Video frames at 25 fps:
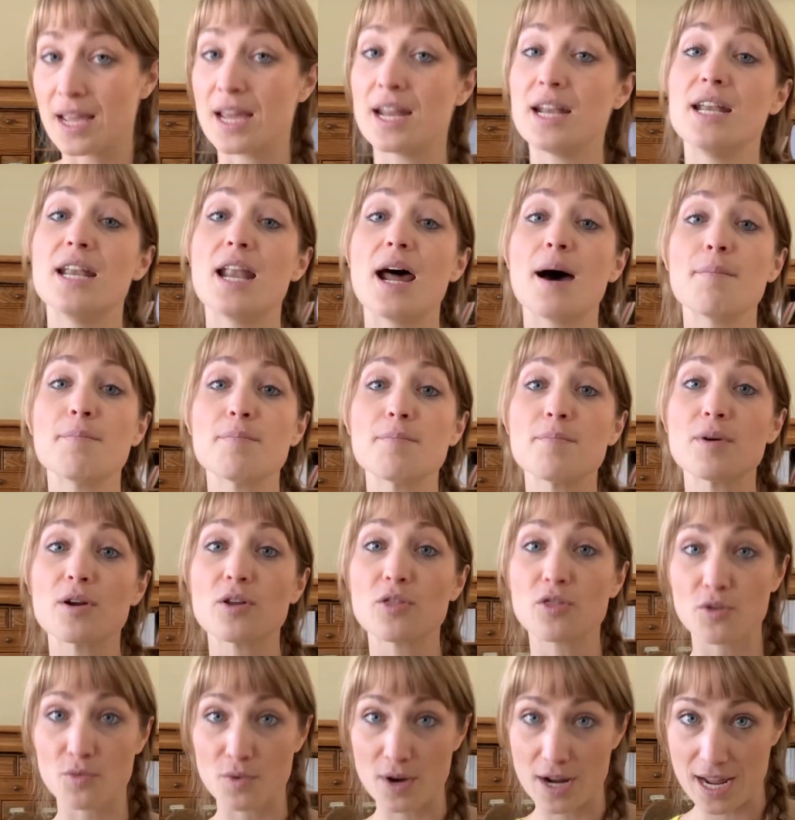Number
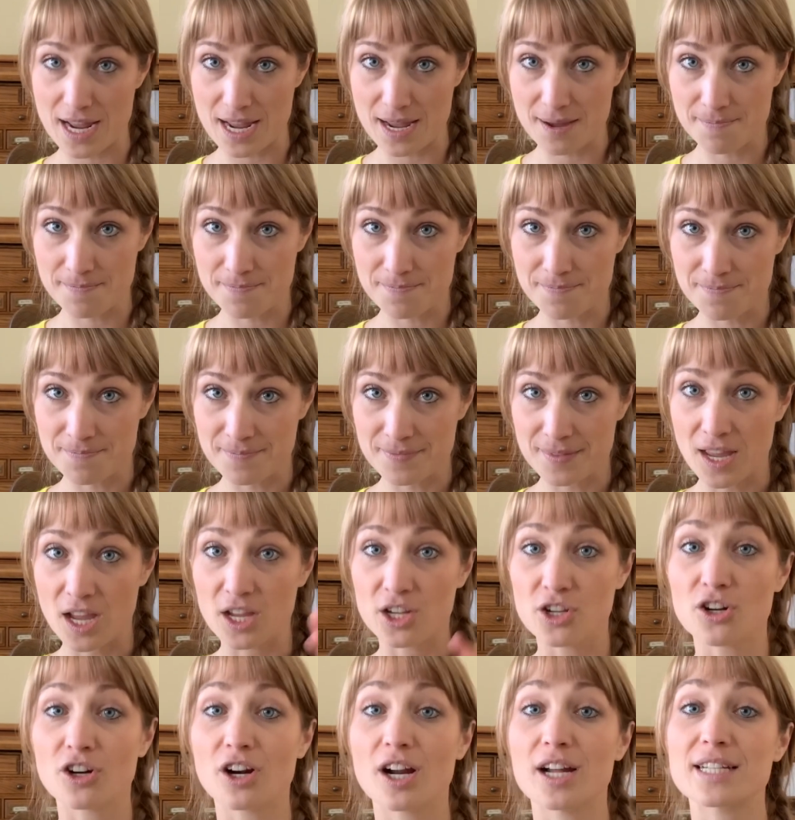3,
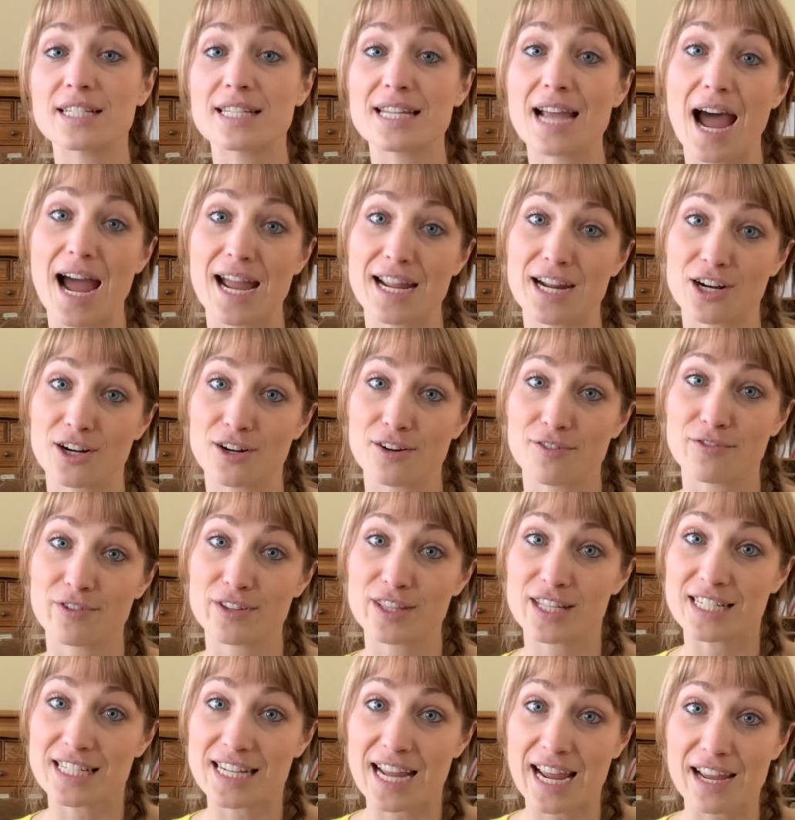your attire for
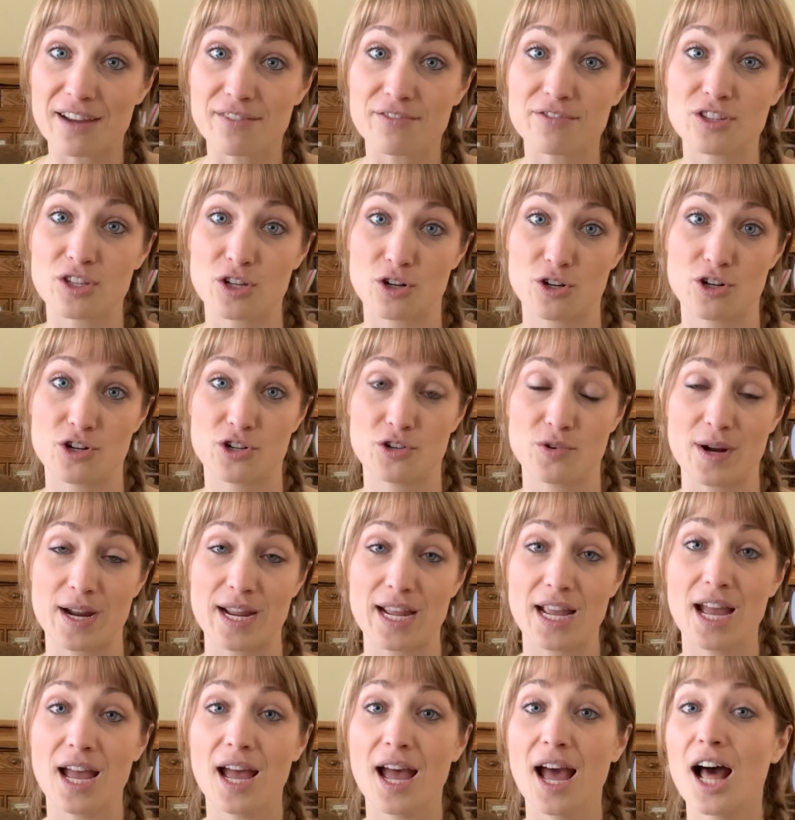the day of
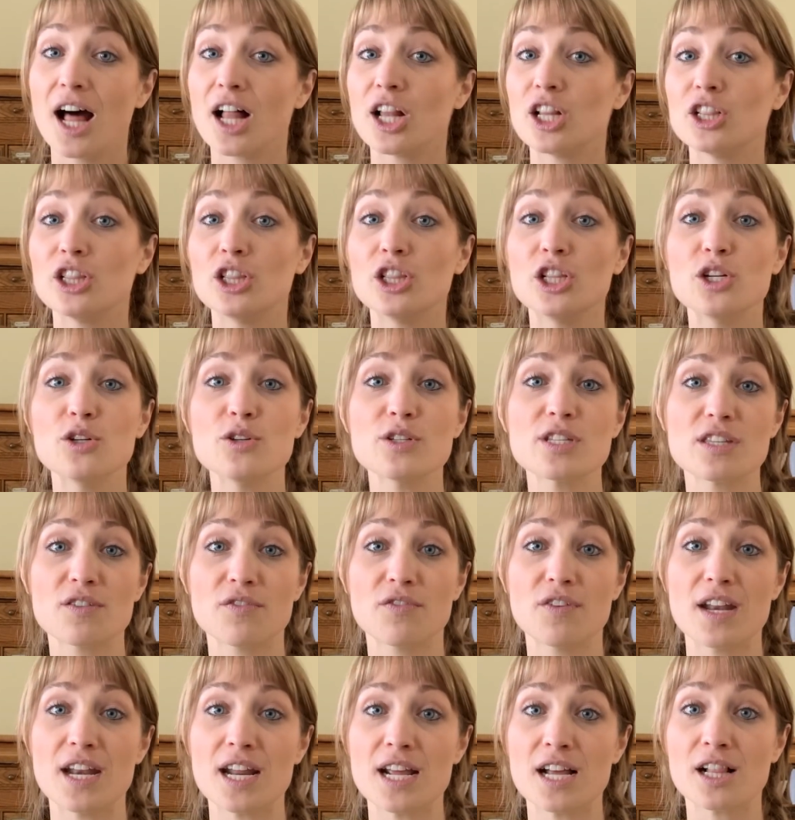surgery.
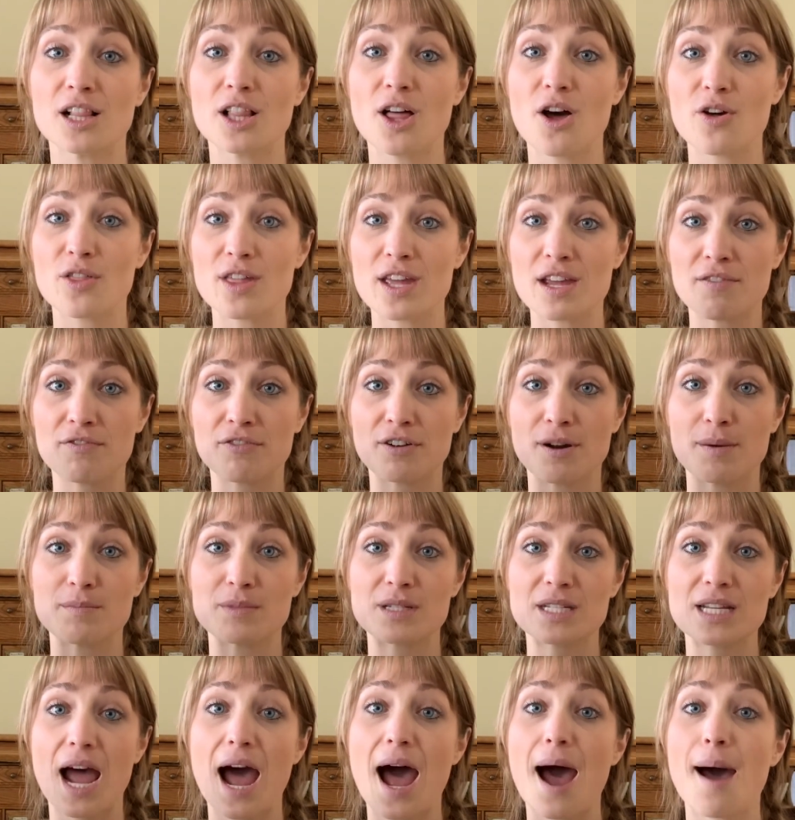Loose-fitting clothing
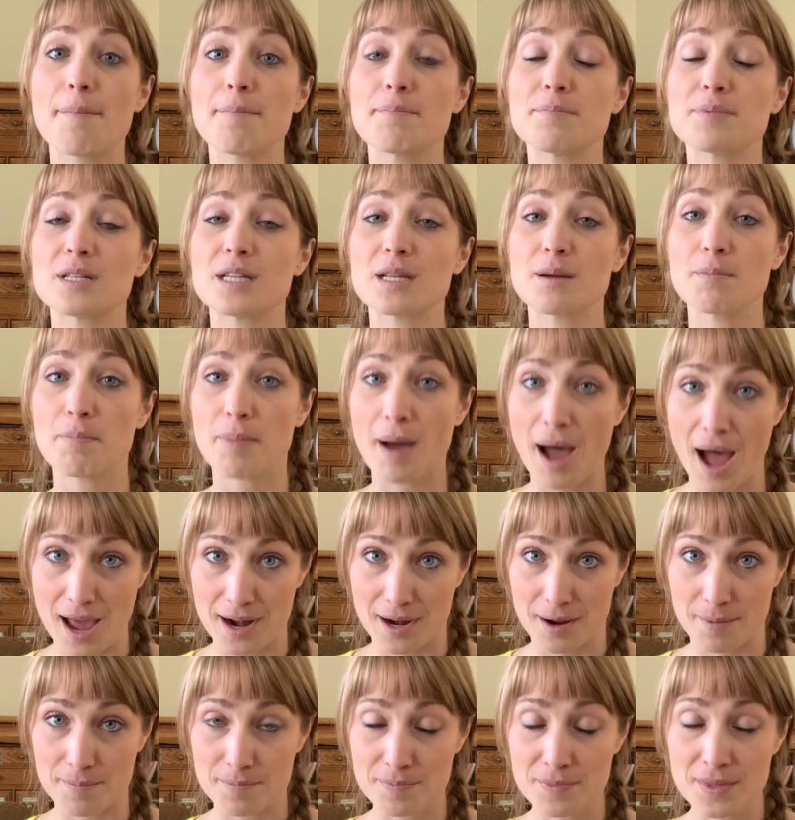from top to
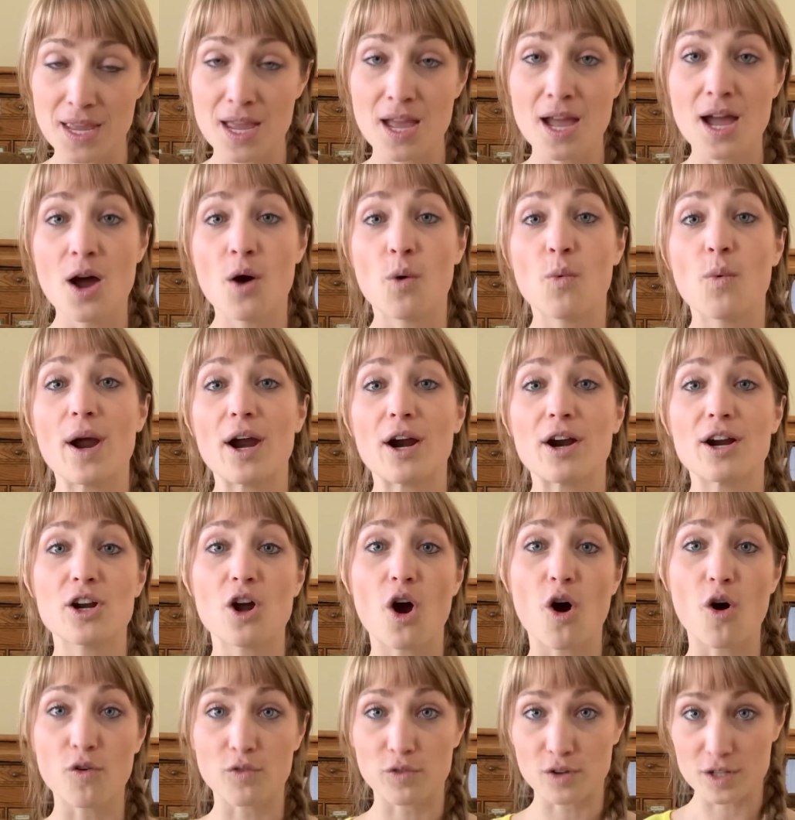bottom. Wear an
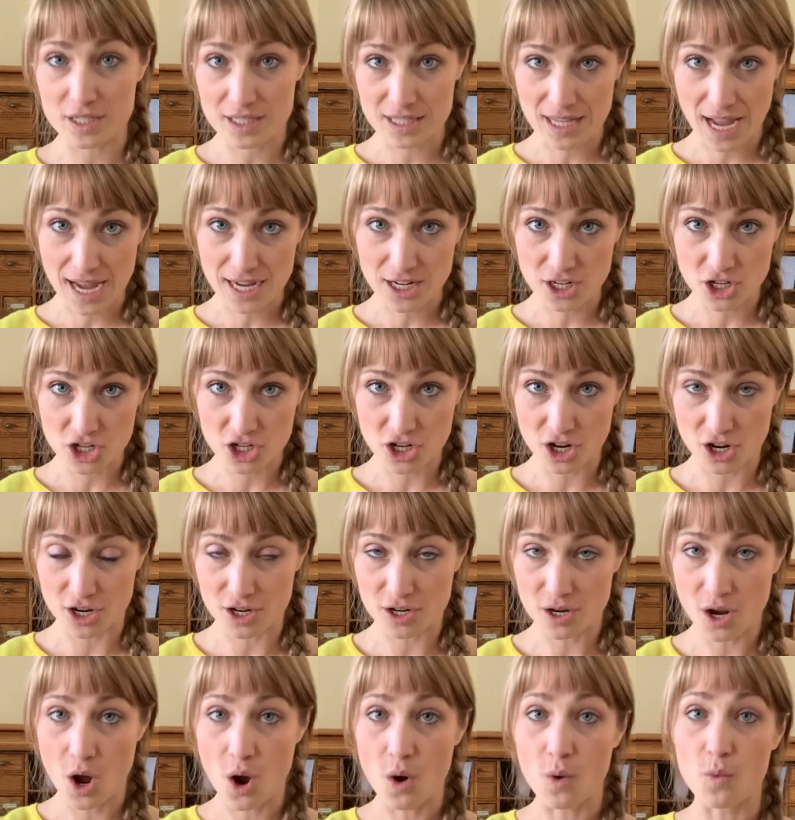oversized
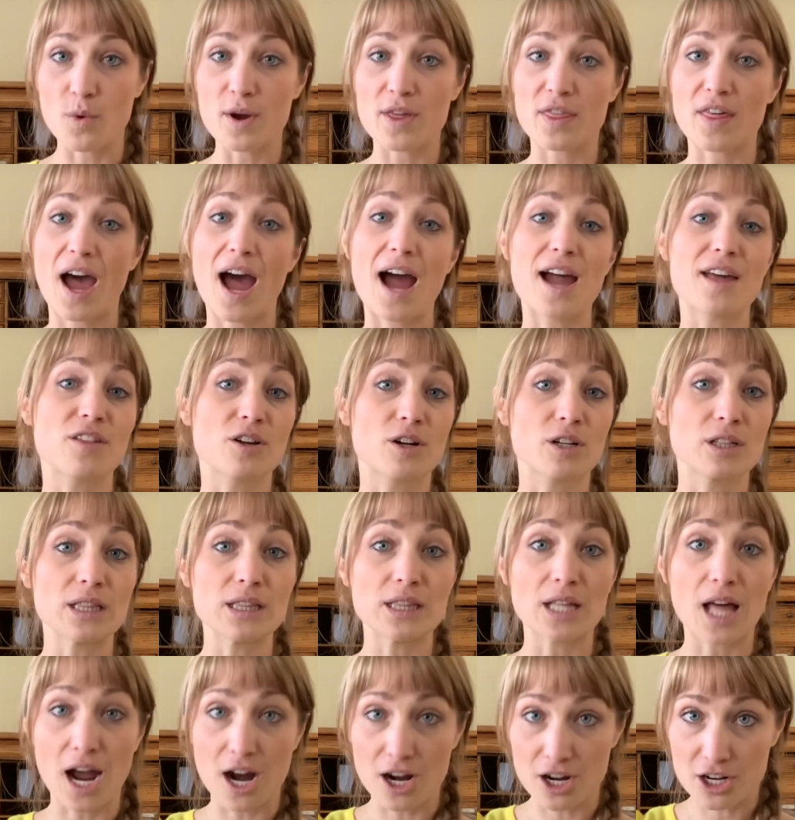shirt with either
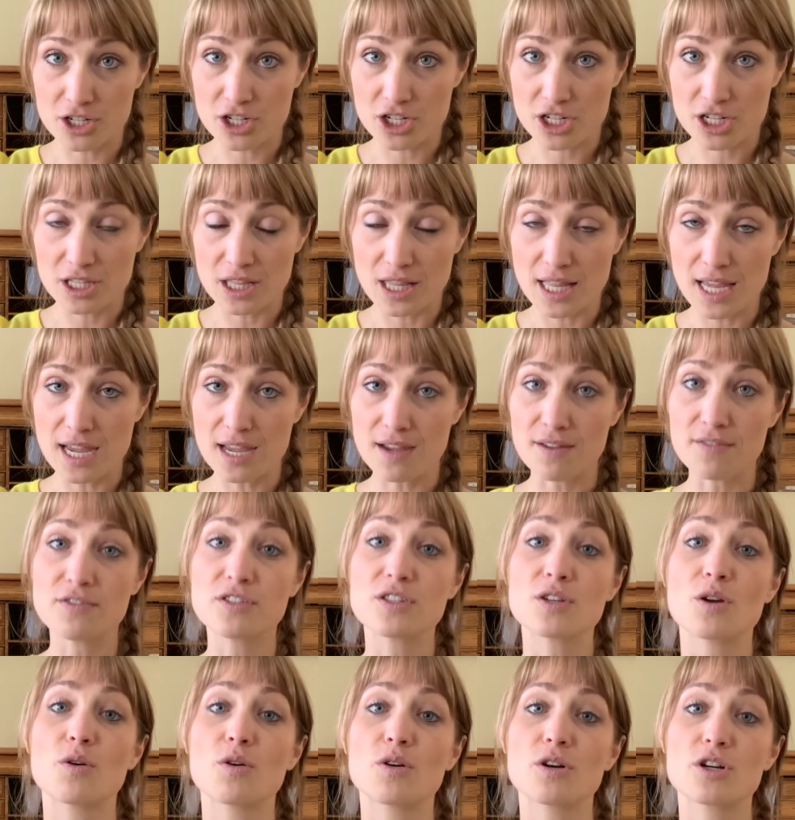large
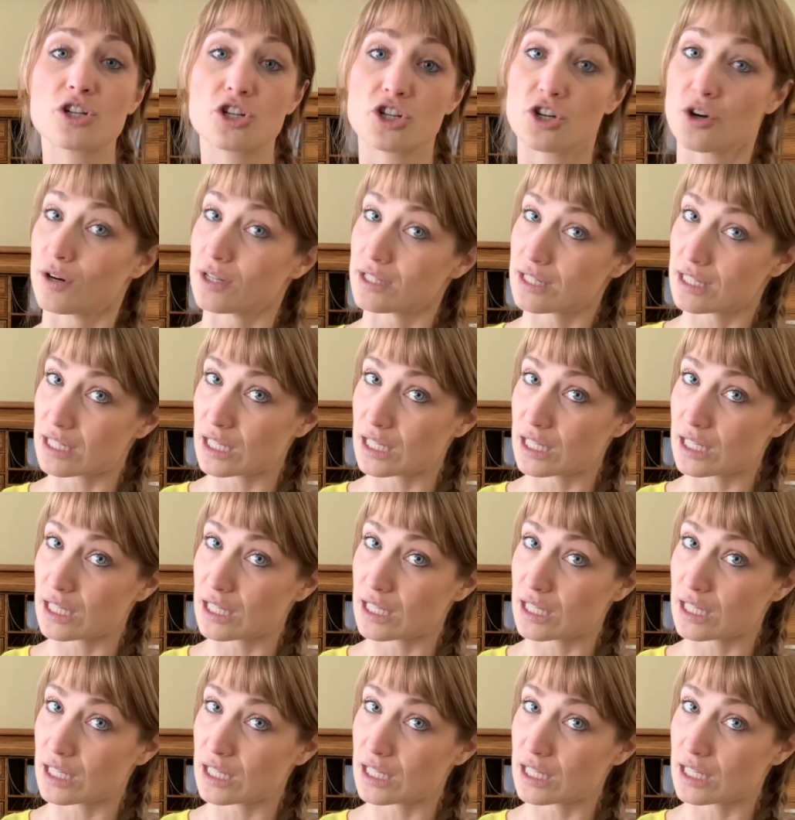sleeves or short